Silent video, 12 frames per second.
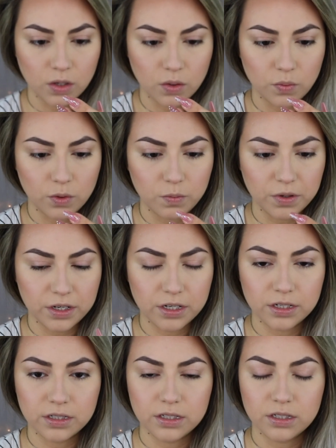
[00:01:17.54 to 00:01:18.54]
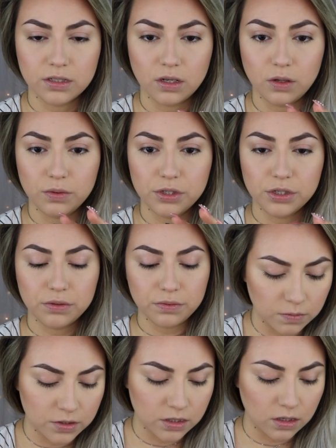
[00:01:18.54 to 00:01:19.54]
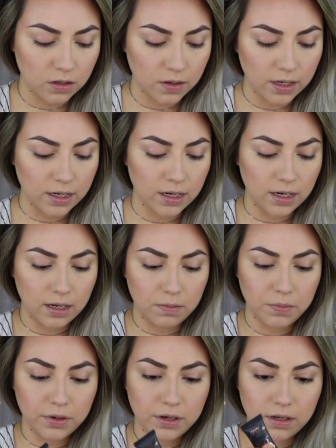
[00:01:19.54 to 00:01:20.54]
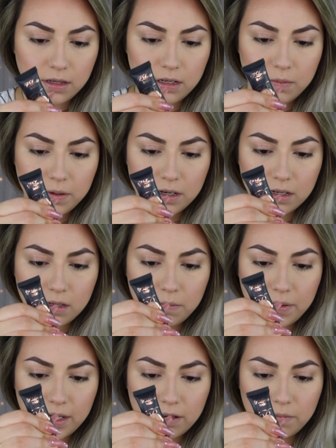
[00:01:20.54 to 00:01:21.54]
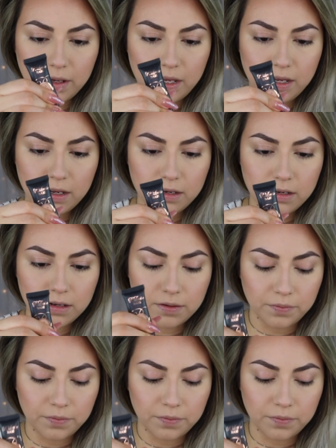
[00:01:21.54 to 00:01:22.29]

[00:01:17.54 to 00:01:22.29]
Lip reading: Rumor 02. I'm just gonna go ahead and put a little bit on the back of my hand.